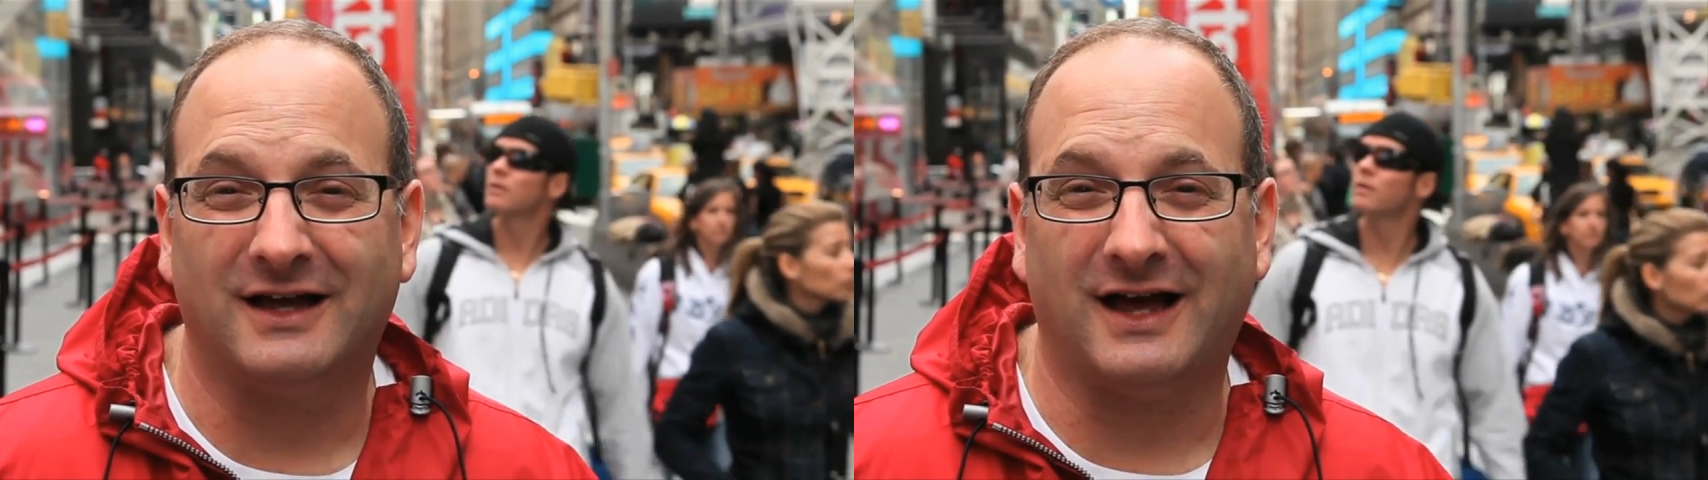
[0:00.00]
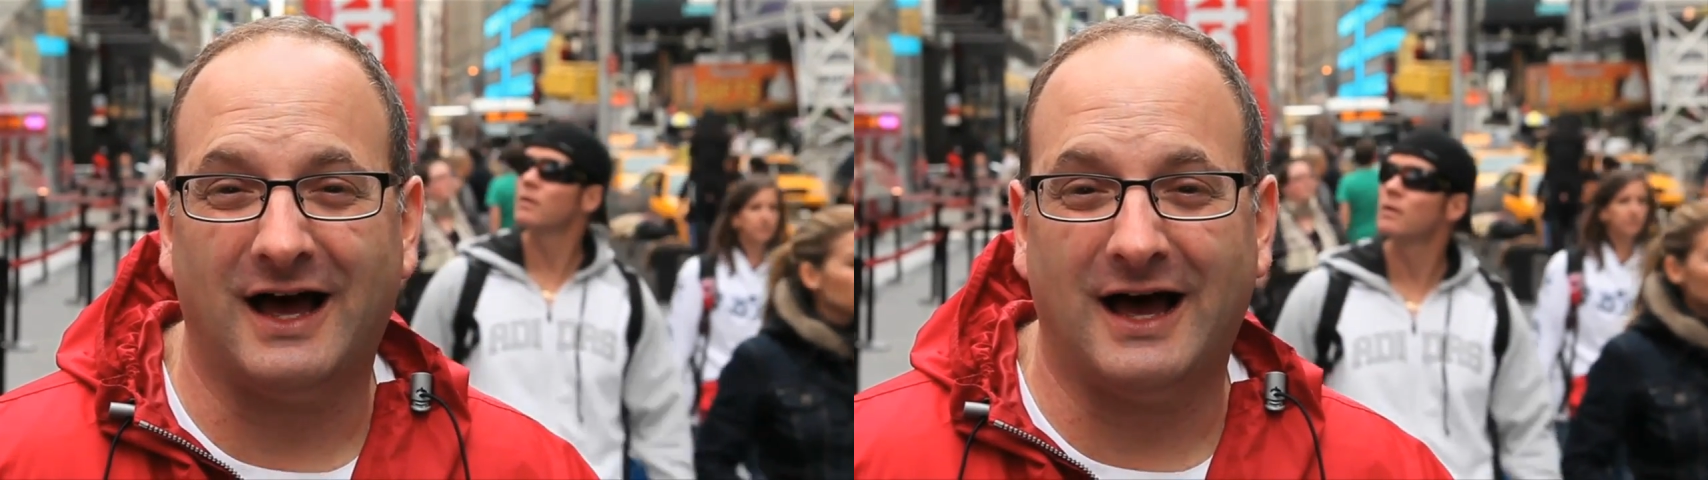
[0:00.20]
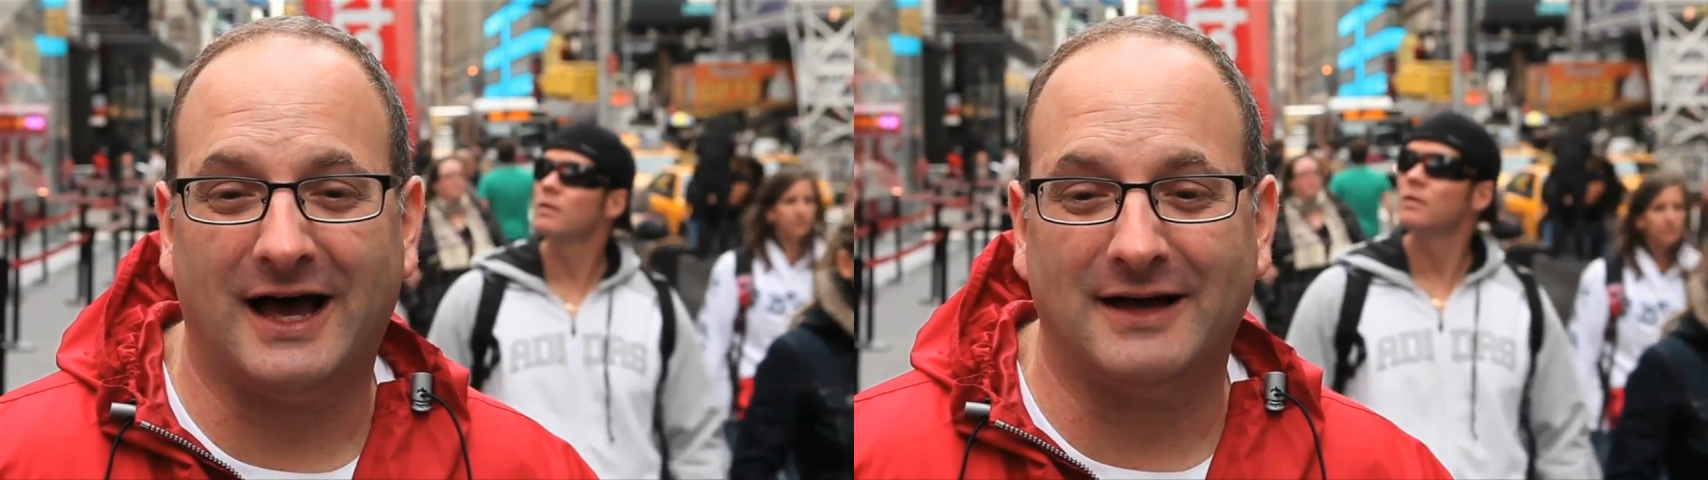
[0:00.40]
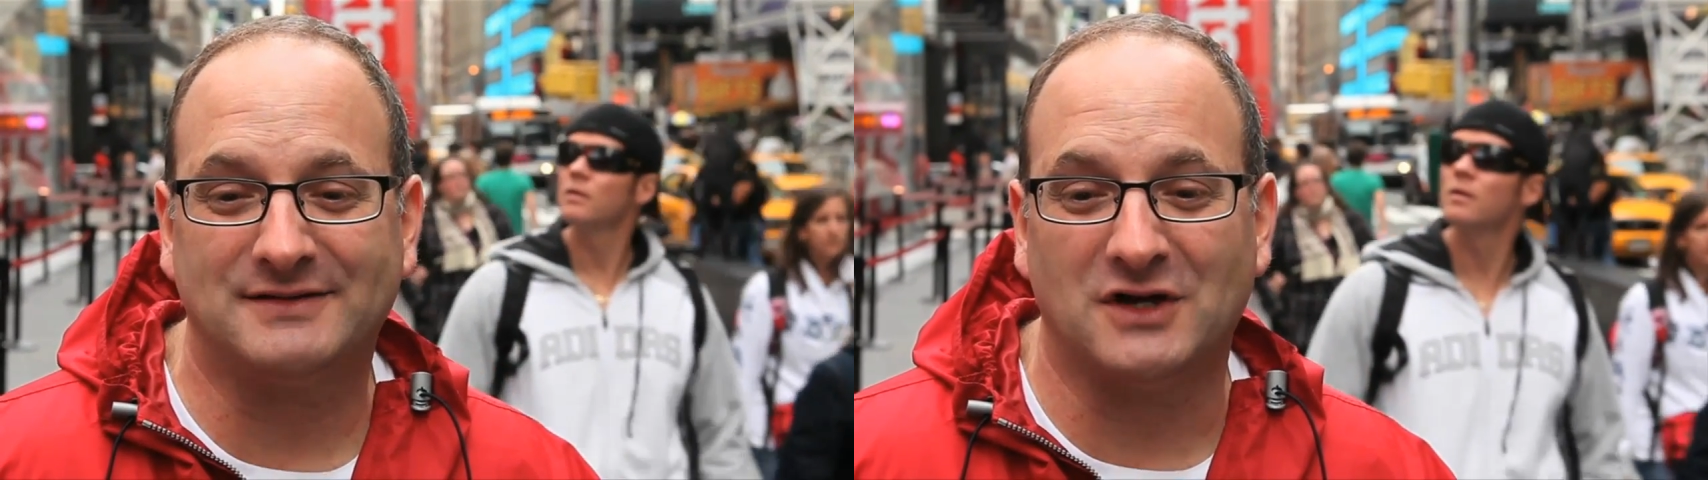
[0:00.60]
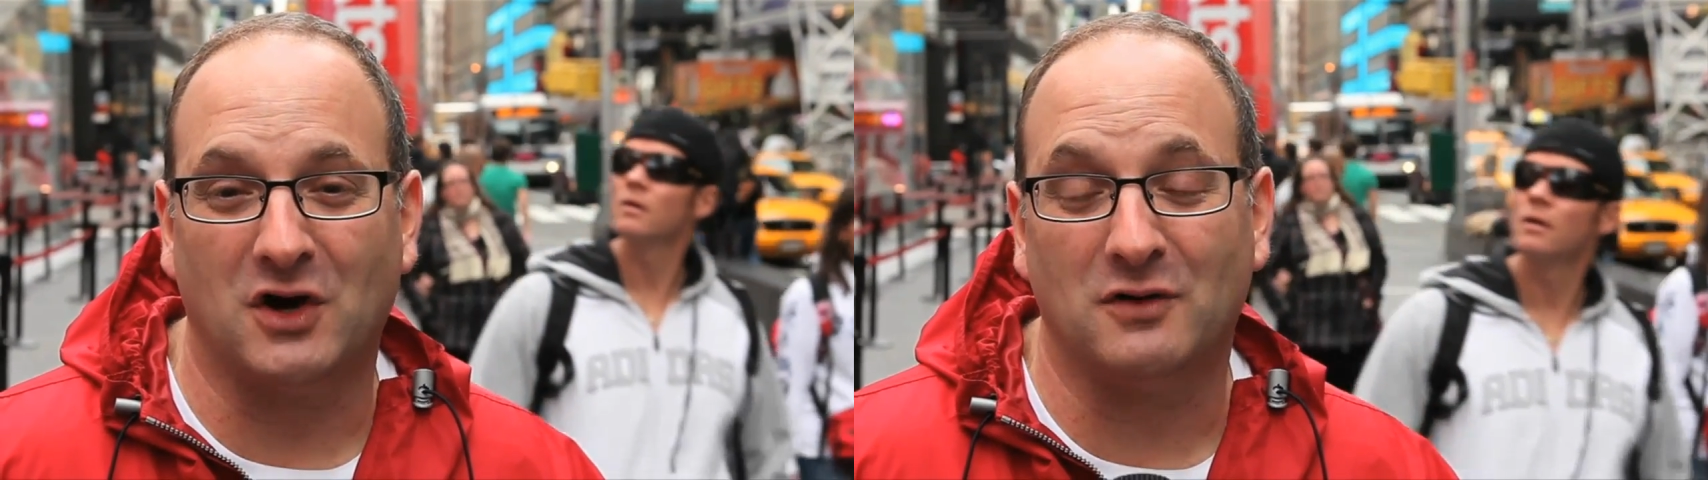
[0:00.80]
uh,
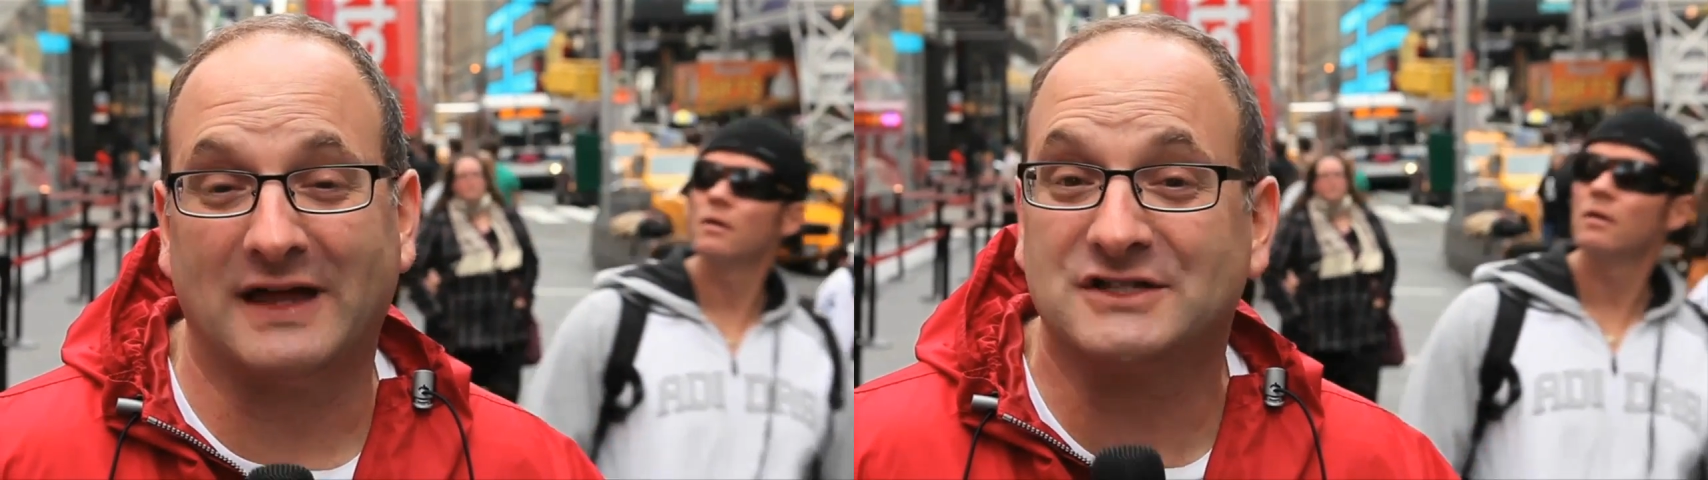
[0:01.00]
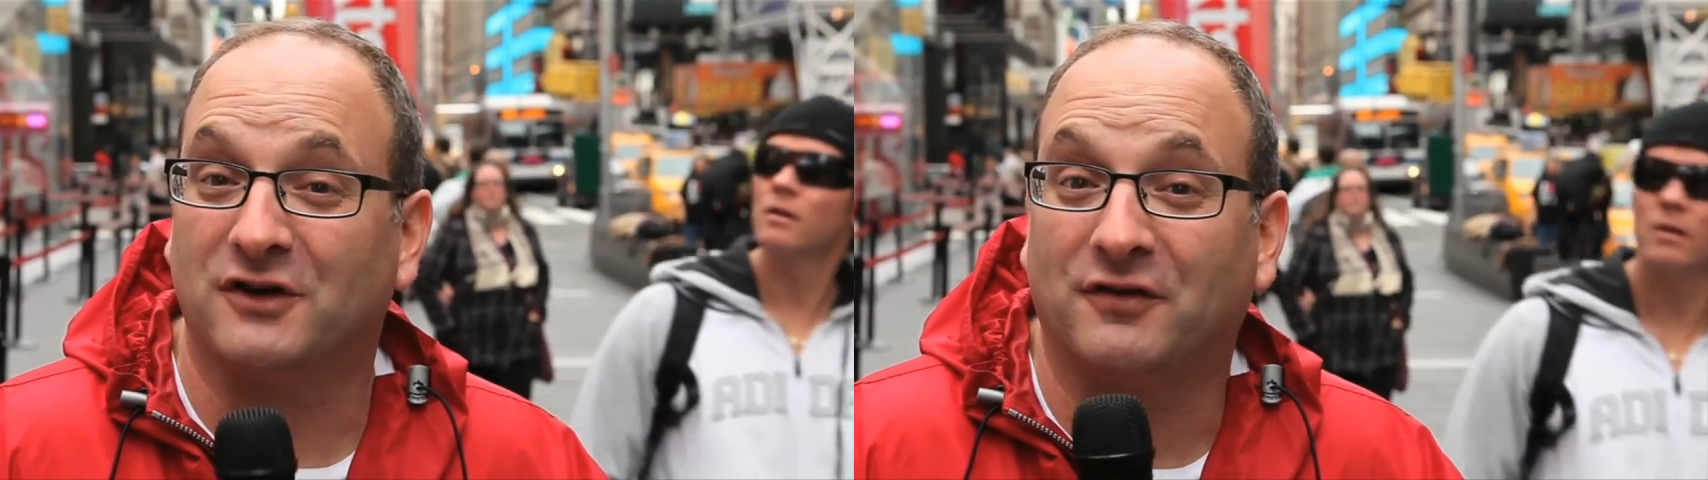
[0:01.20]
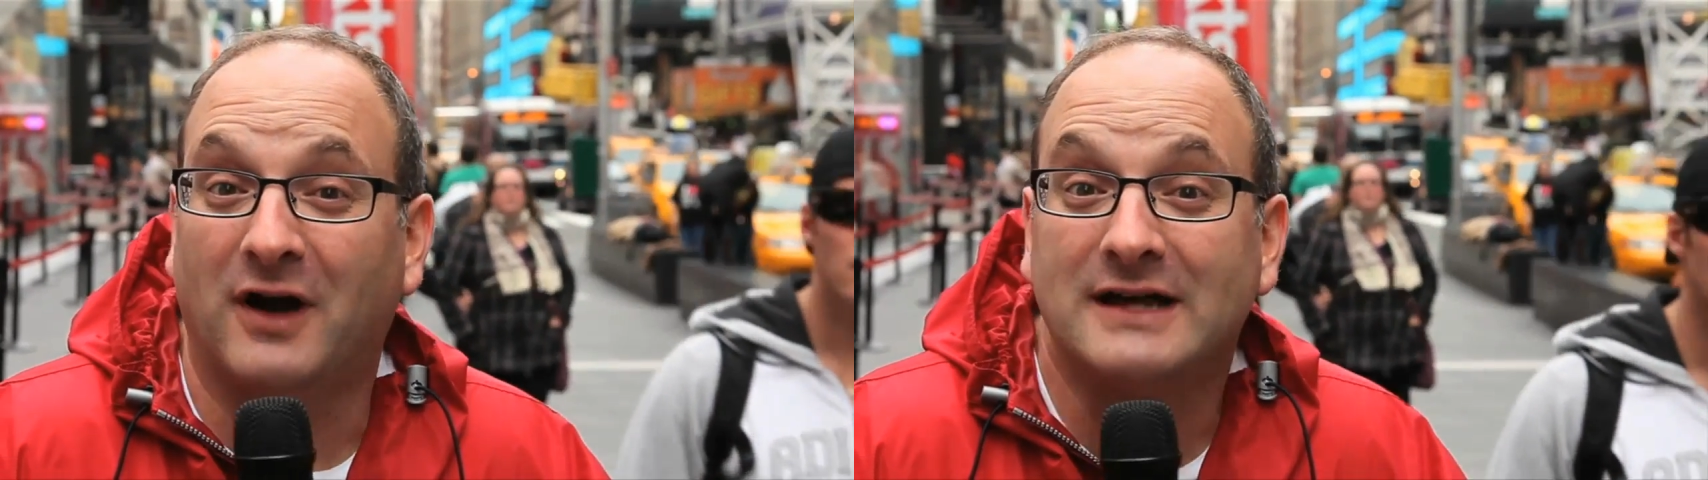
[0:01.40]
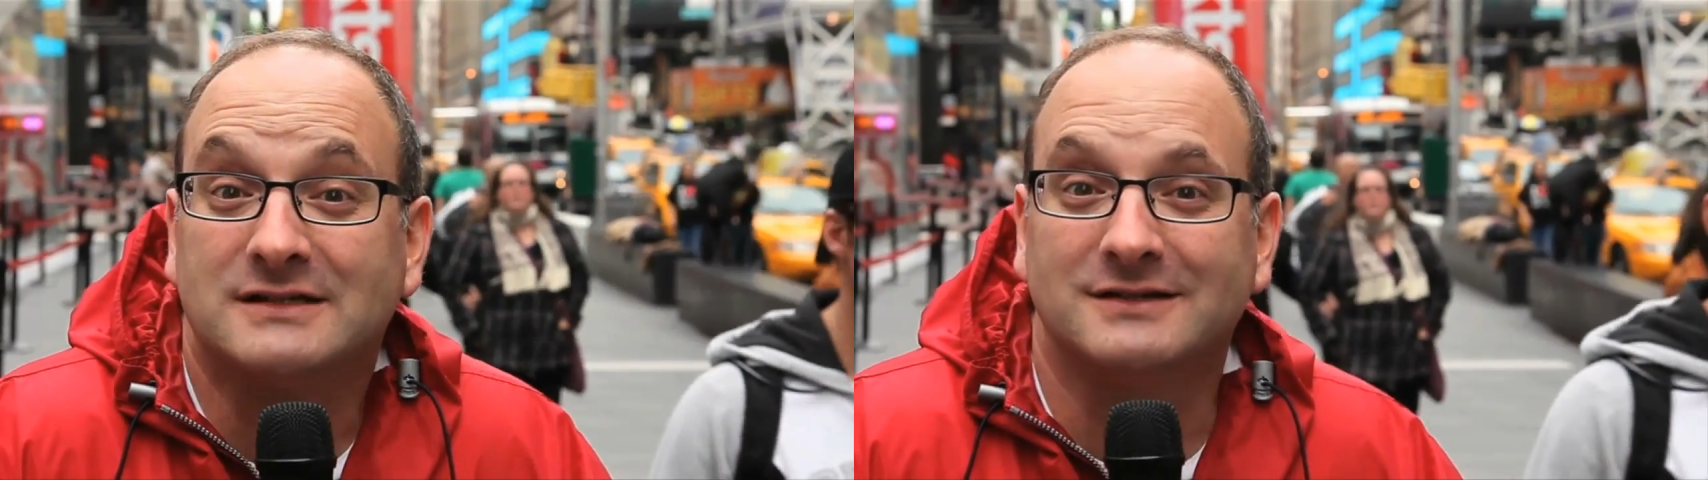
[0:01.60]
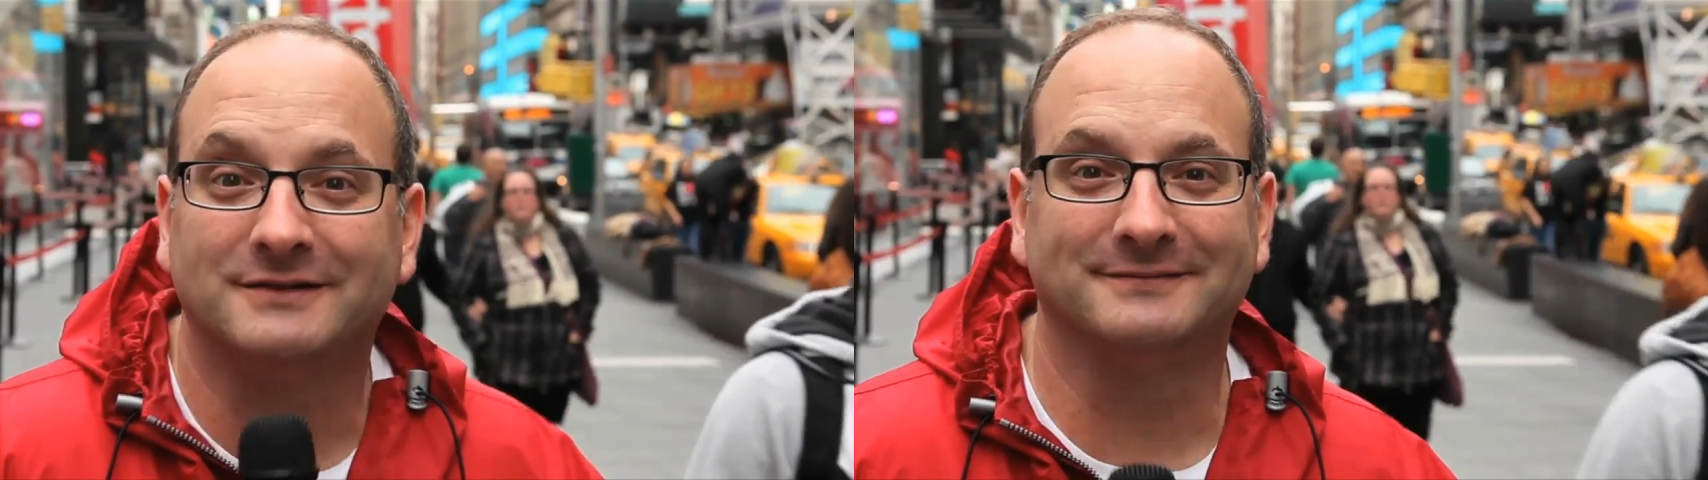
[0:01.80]
so that's good for us.